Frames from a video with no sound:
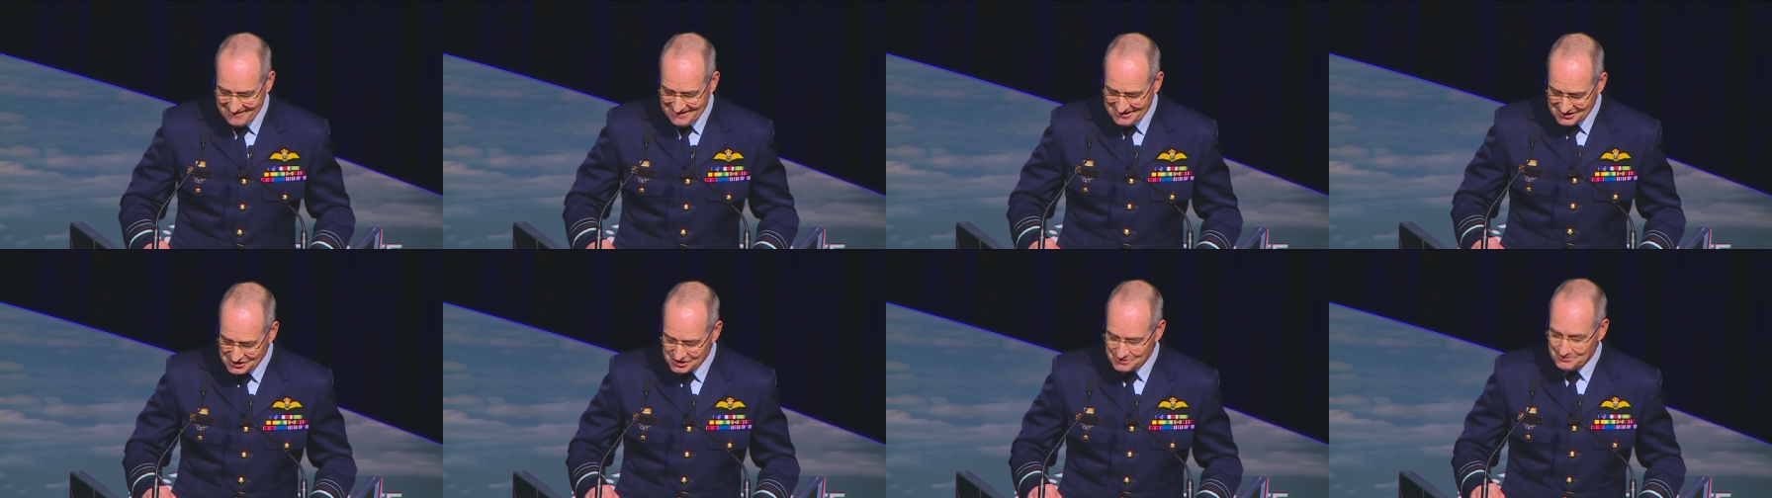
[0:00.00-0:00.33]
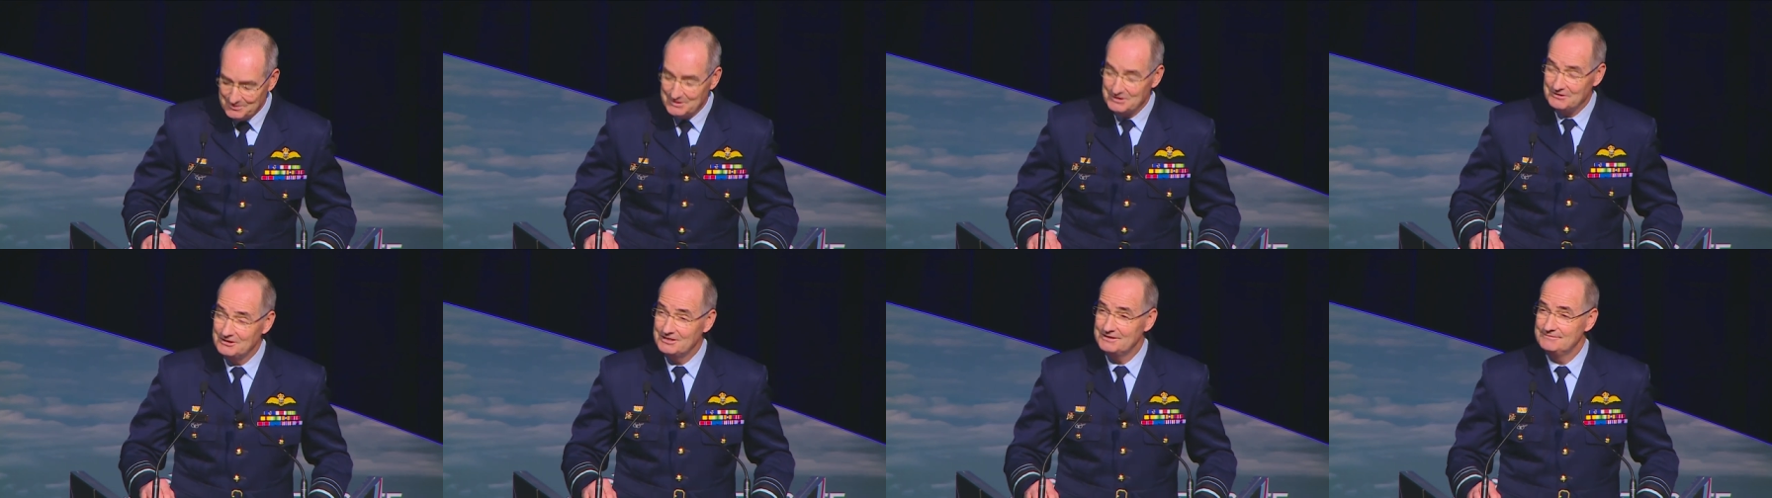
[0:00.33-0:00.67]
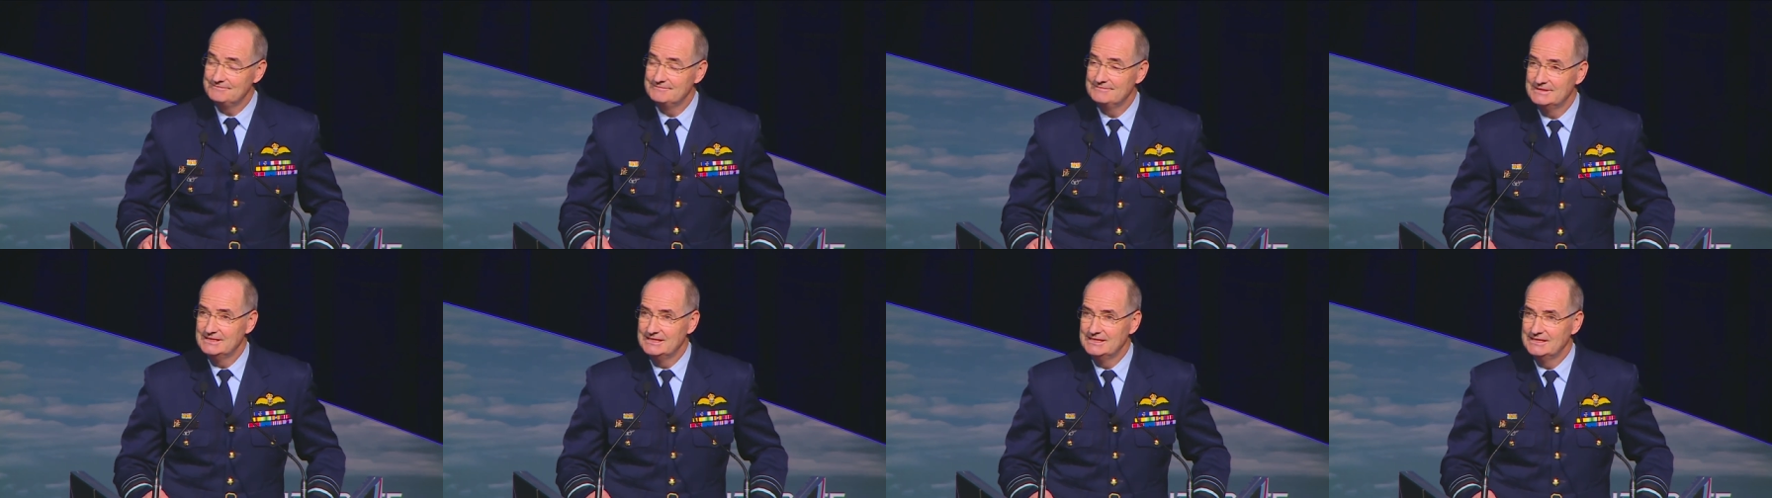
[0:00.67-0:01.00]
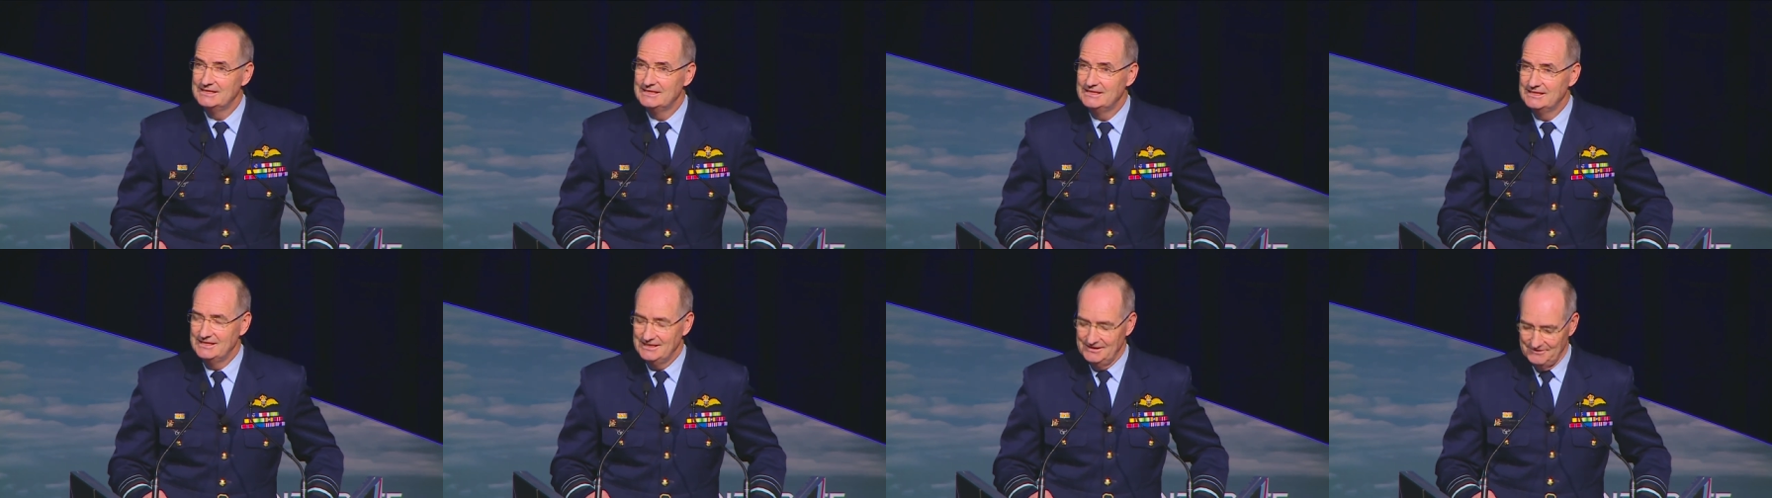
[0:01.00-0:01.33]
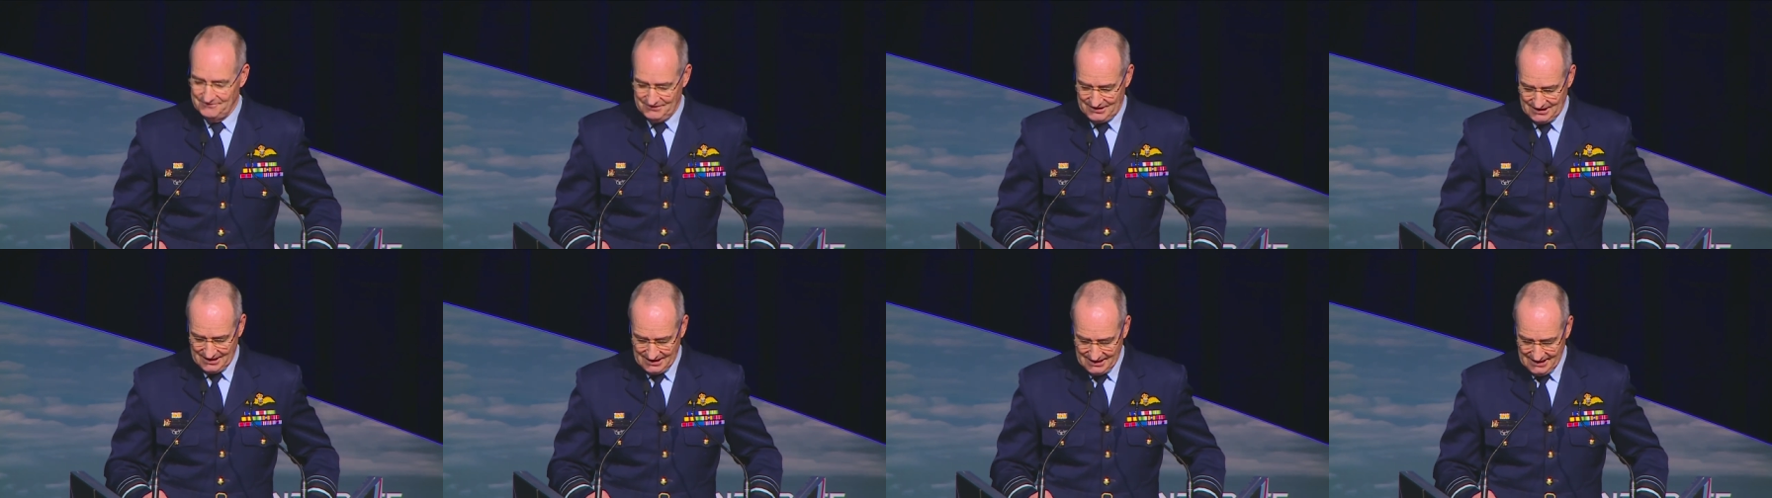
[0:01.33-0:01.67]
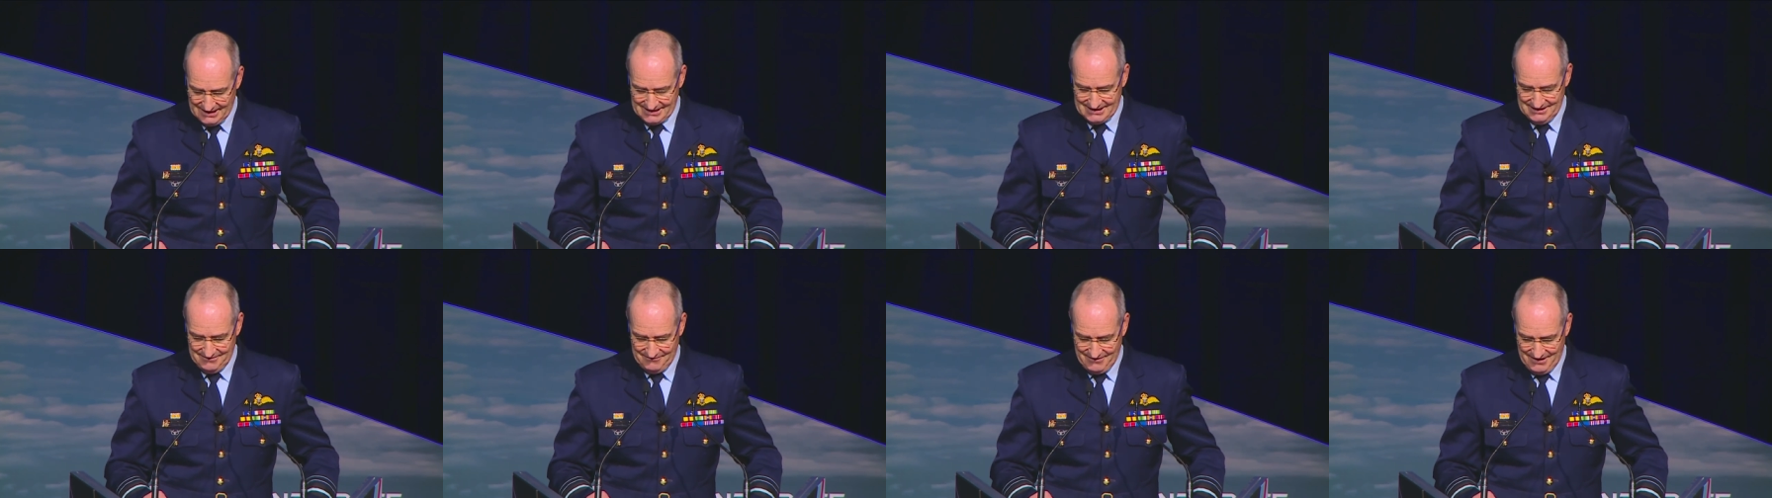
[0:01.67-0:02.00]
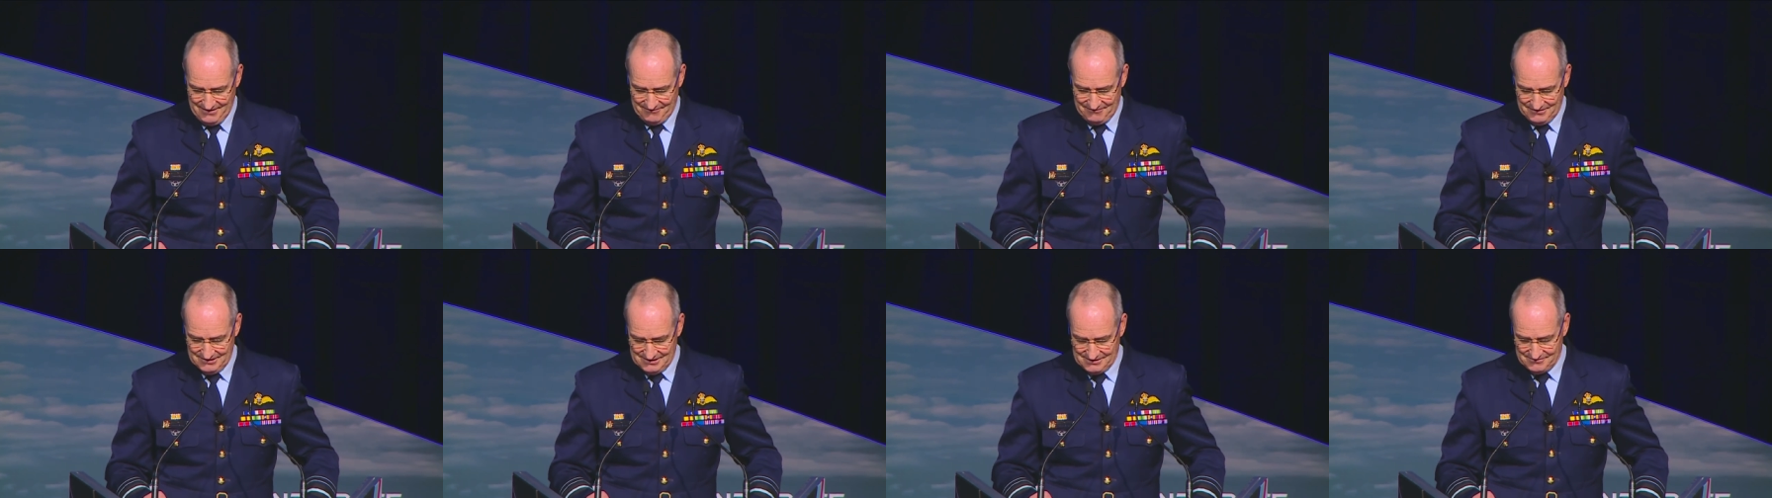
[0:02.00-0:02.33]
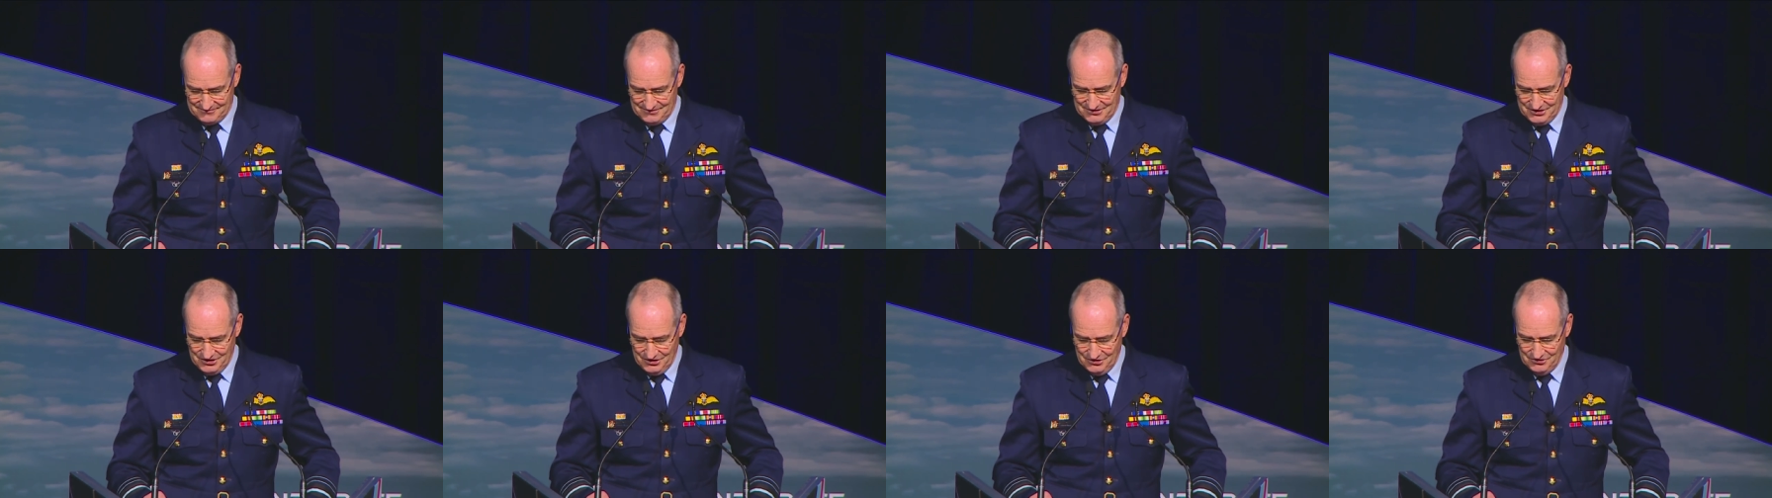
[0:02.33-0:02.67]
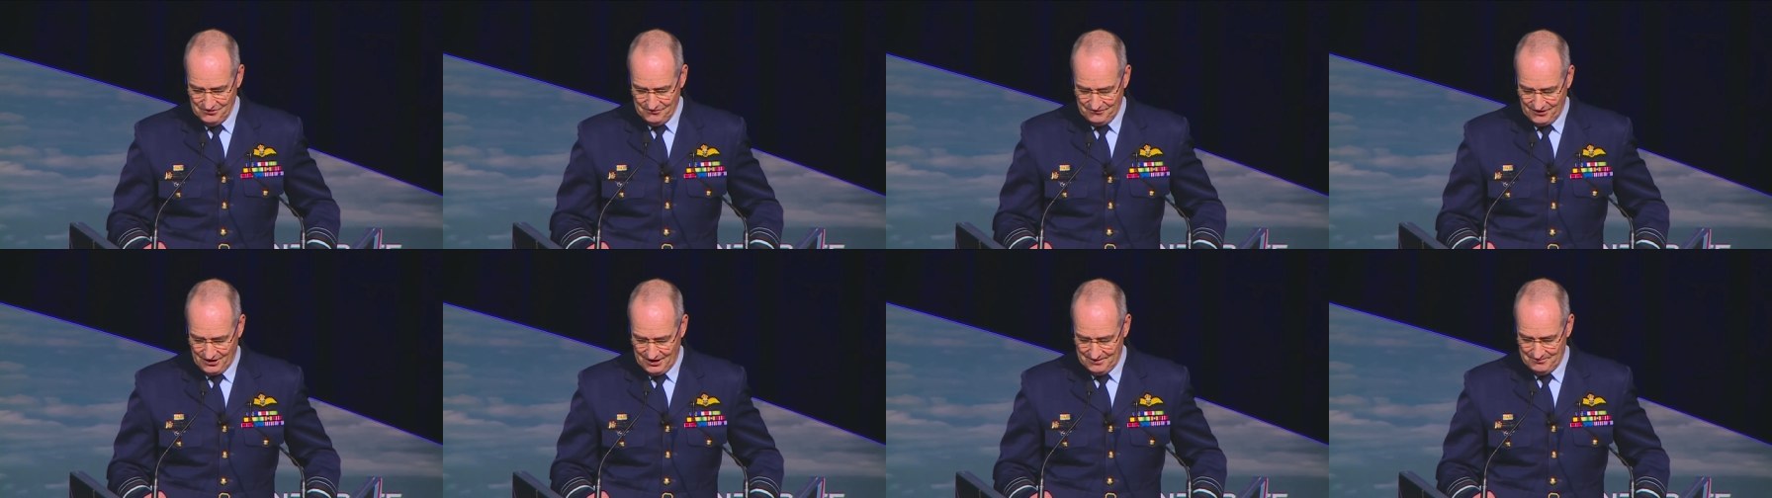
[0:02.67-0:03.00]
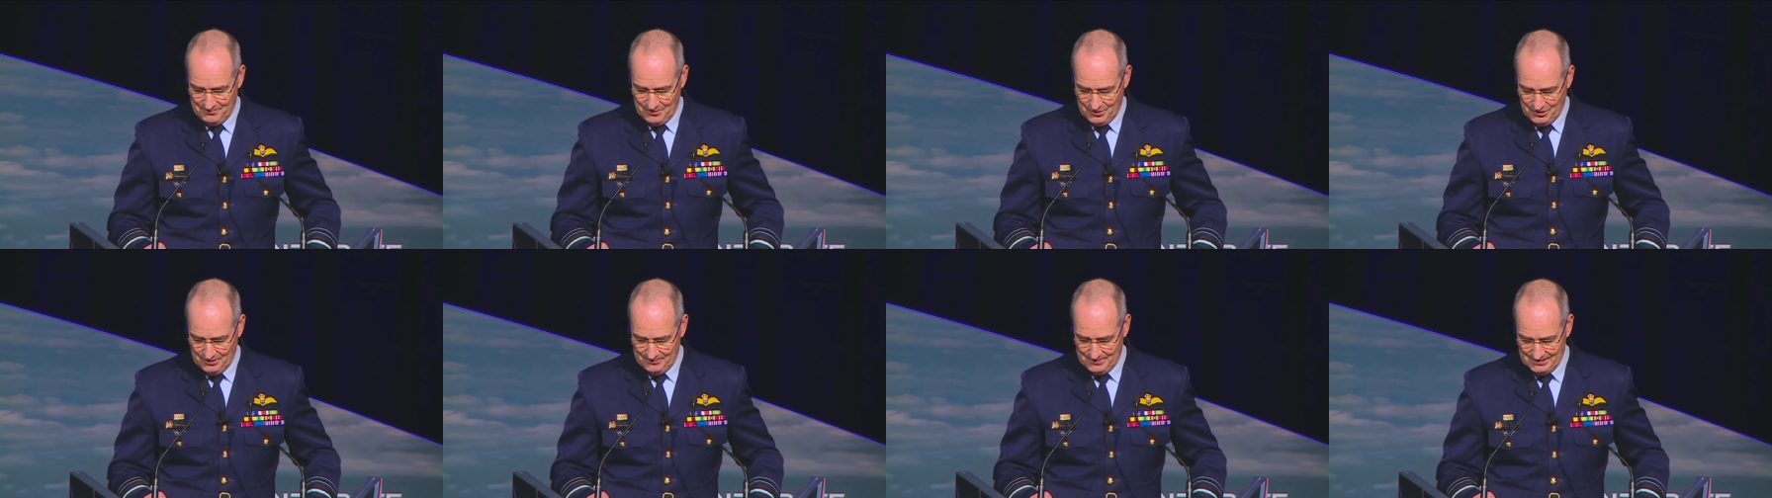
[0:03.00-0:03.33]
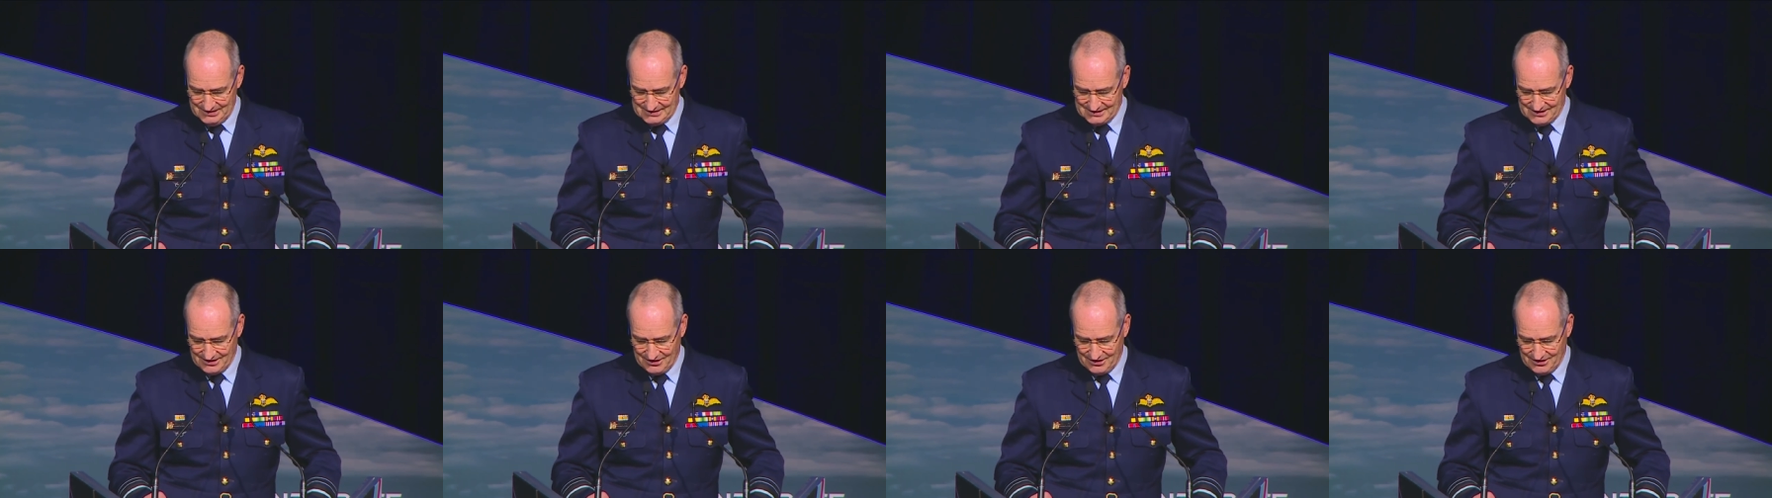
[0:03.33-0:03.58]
spirit of collective efforts for unified purpose that I